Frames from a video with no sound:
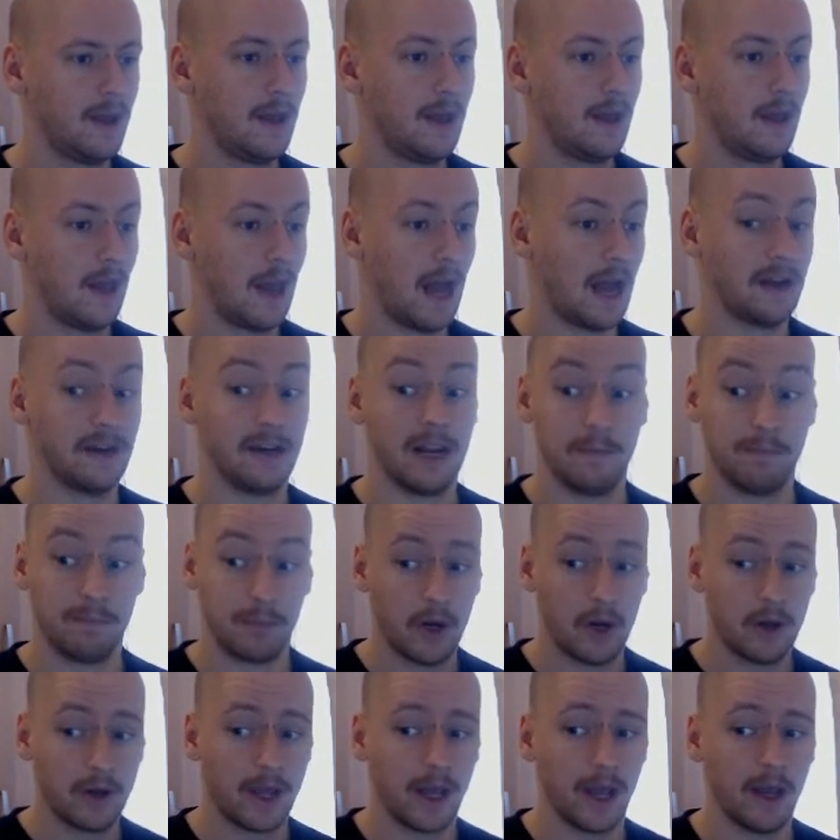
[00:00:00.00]
and they
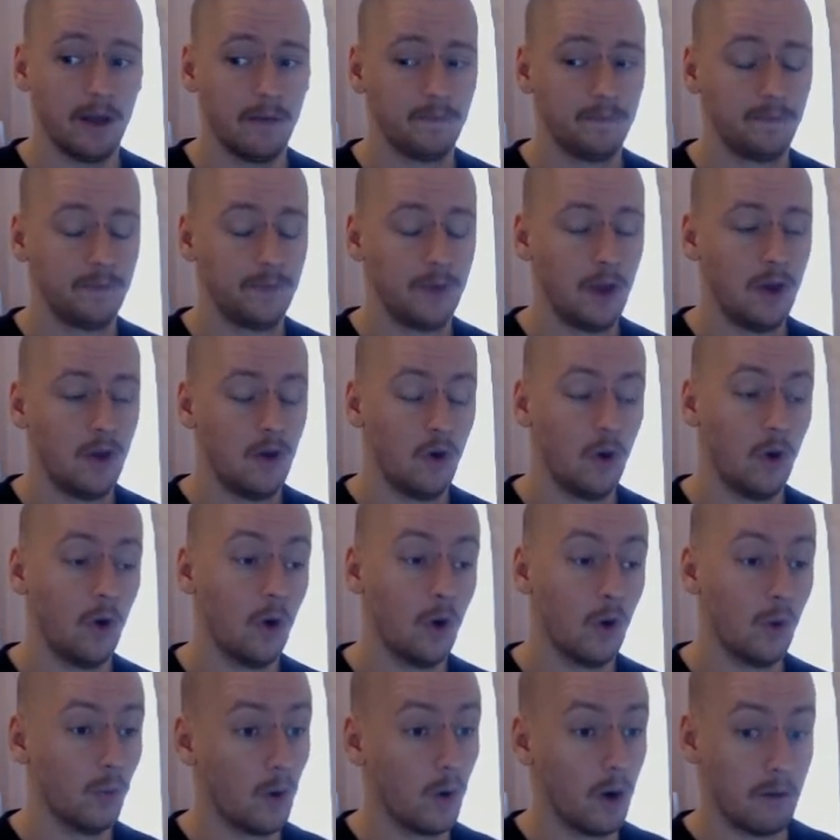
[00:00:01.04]
block it,
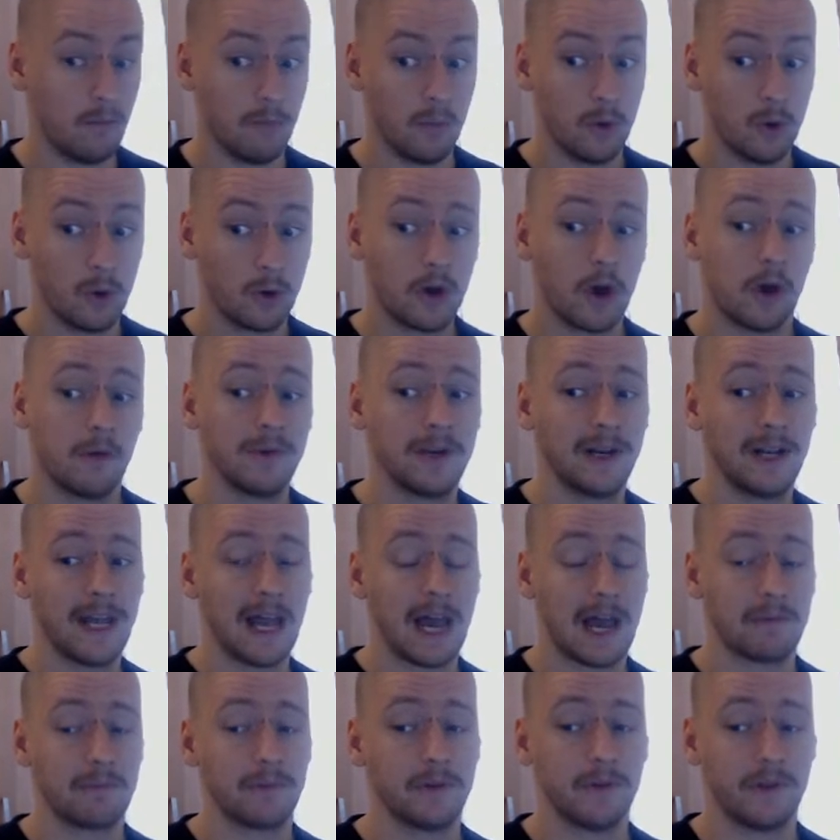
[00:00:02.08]
or what more commonly
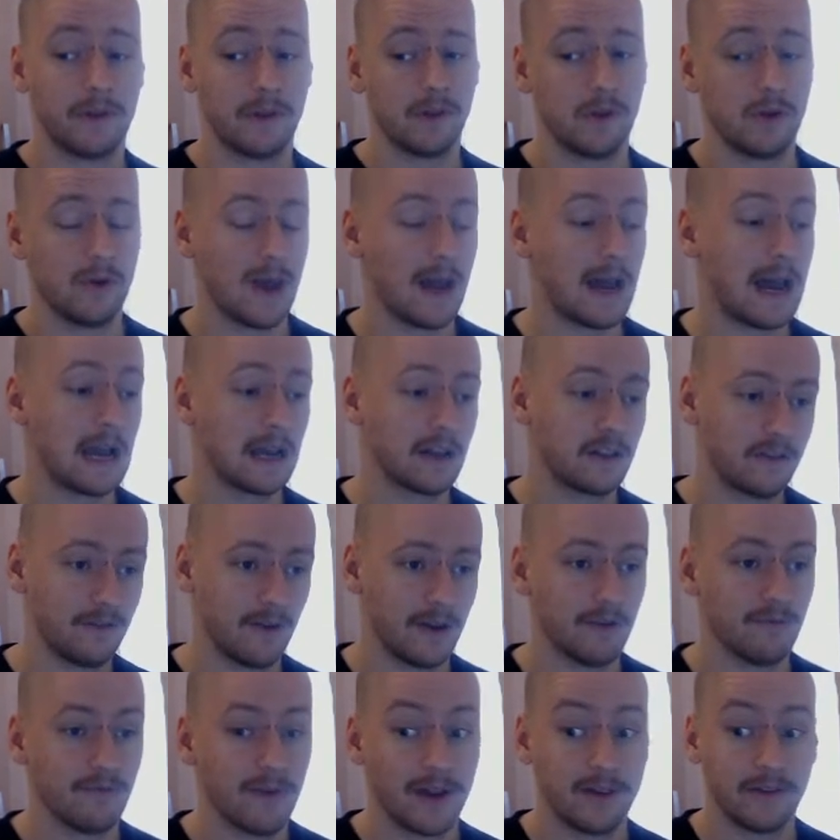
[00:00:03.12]
happens is you
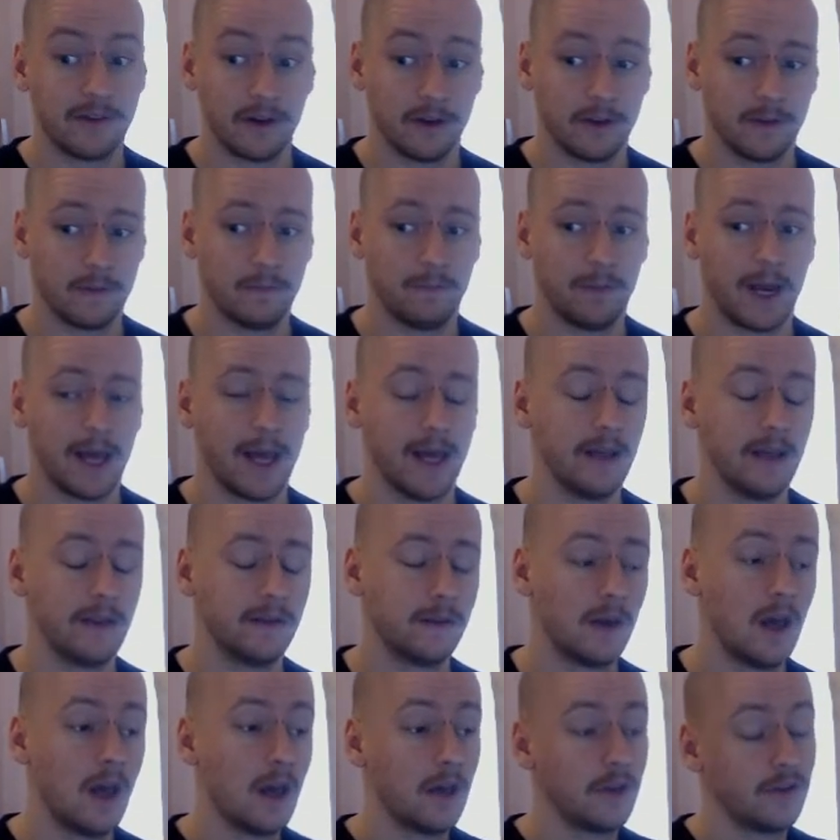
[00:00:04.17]
activate Resonance
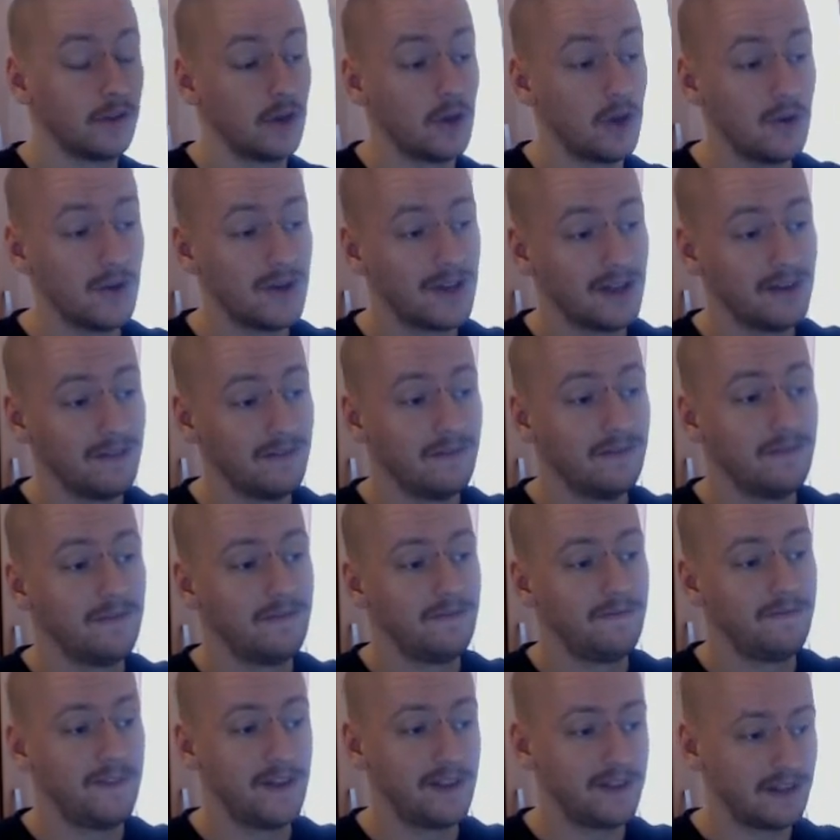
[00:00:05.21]
Blaze so you can
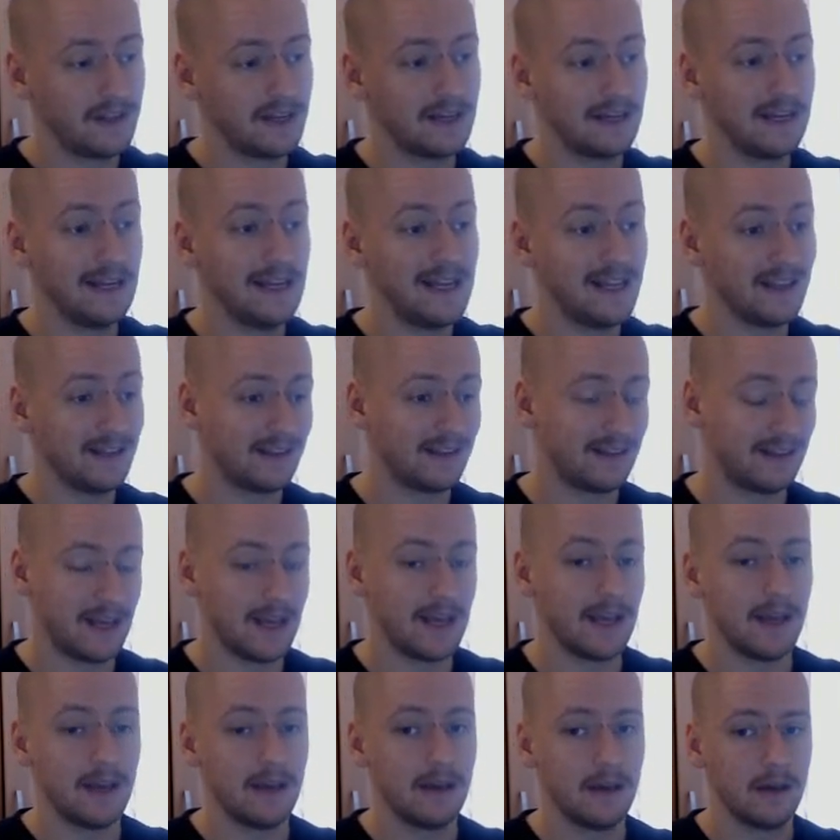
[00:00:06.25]
physically
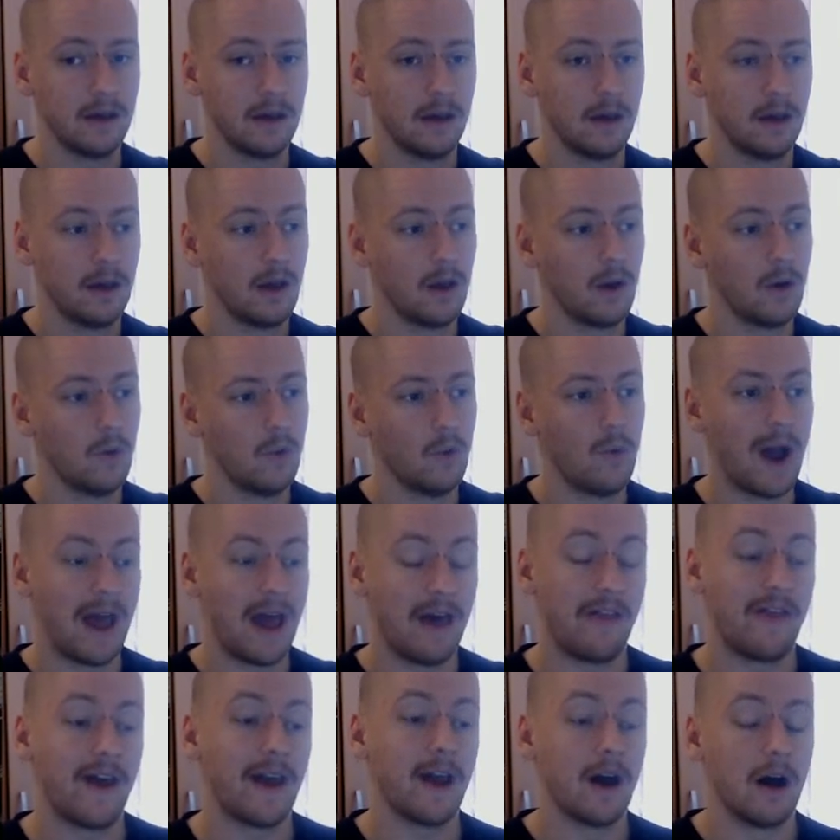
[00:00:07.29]
see
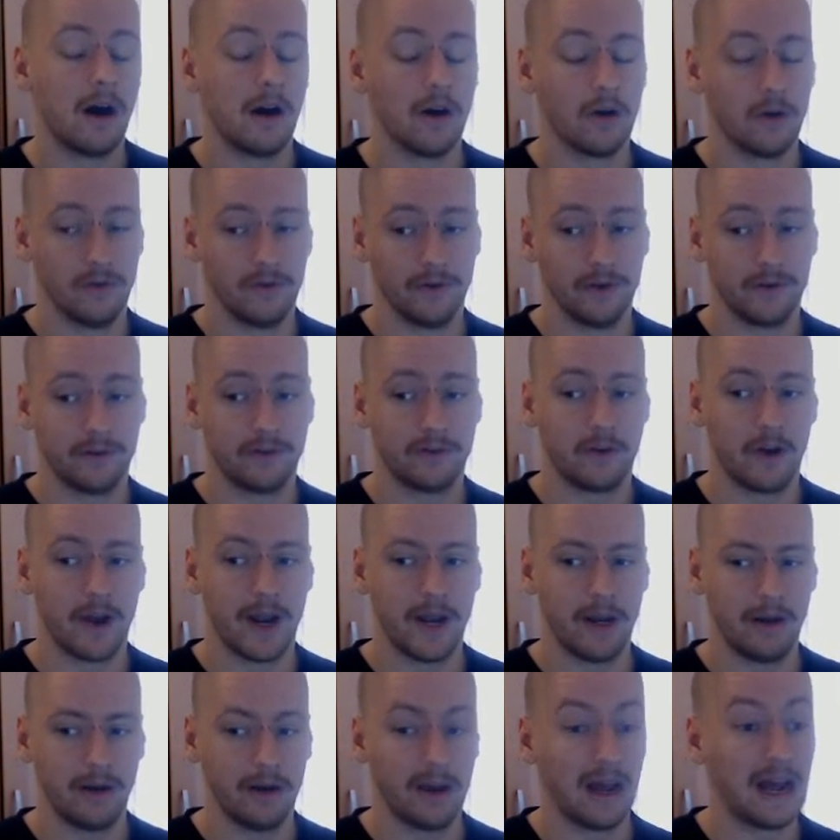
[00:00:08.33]
where they are on the
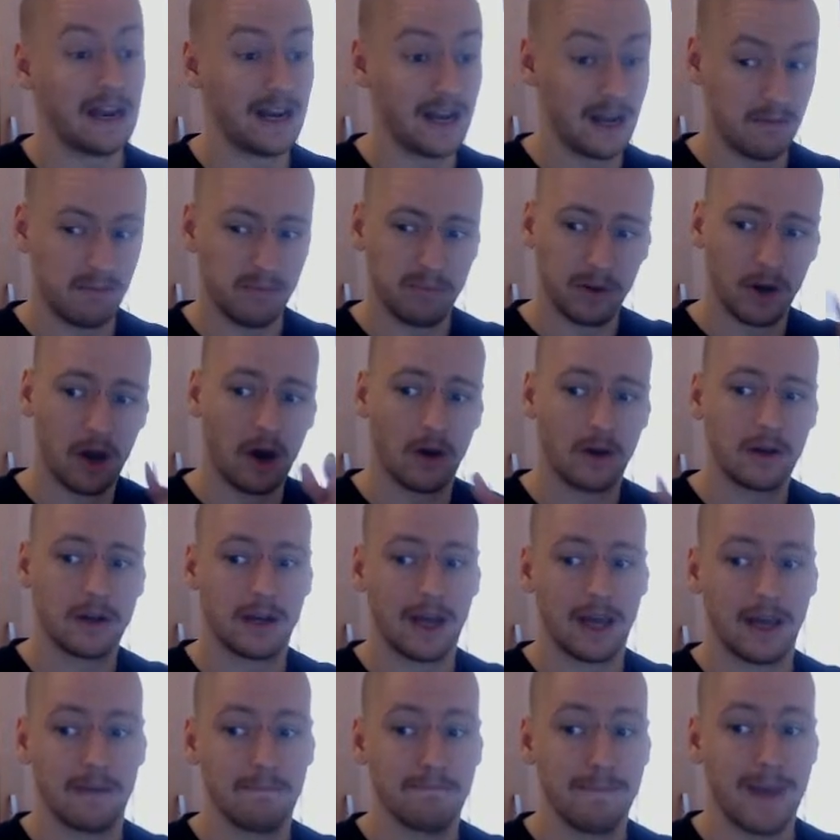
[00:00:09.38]
screen and then block
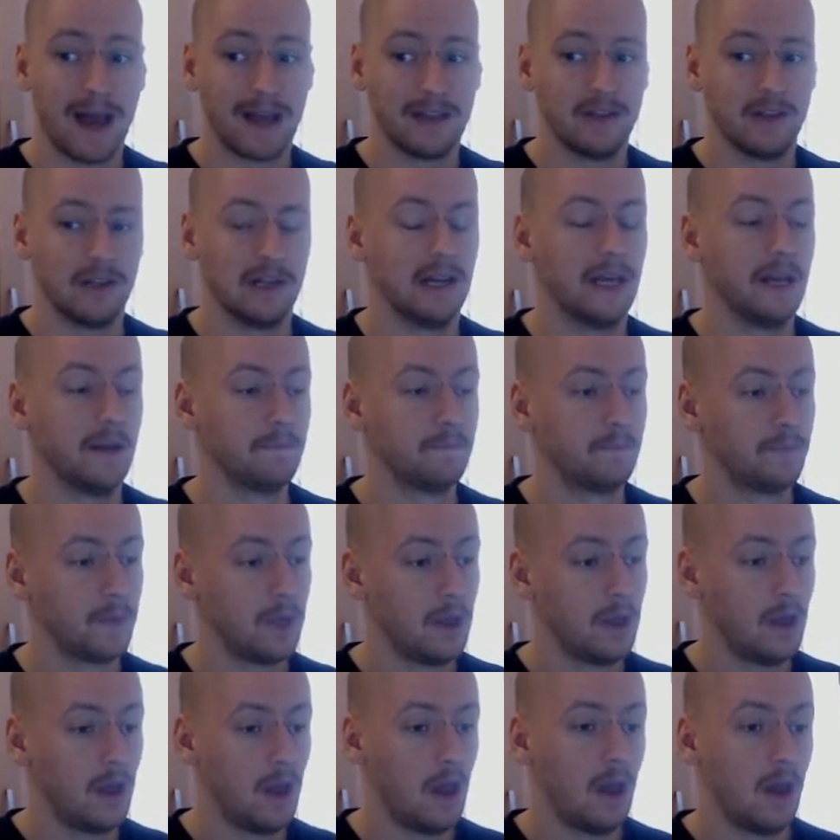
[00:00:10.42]
like manually.
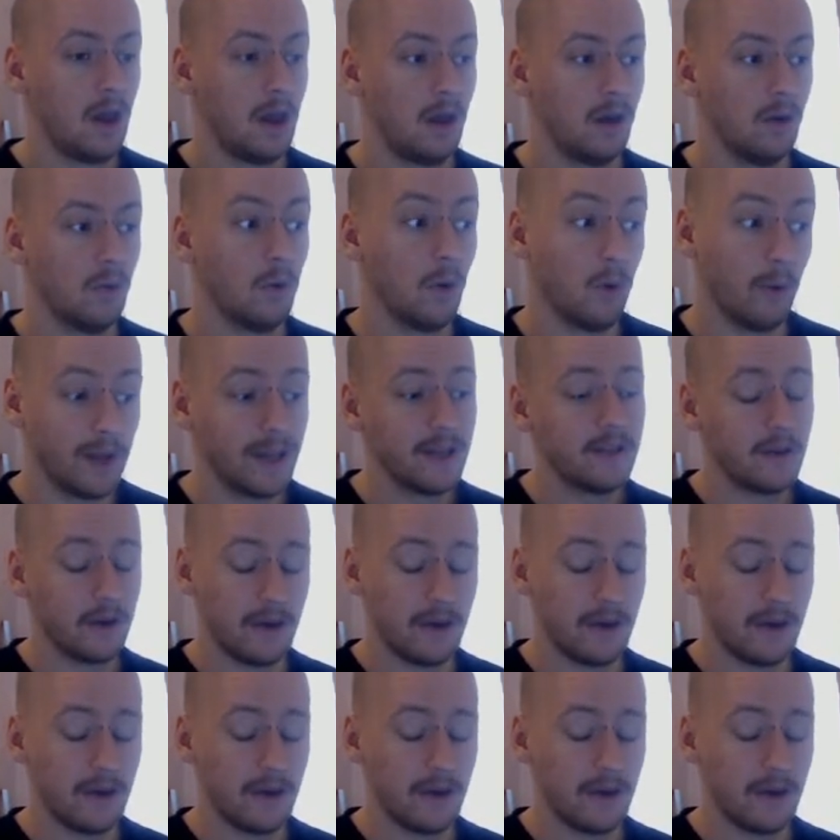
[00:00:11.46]
What we can do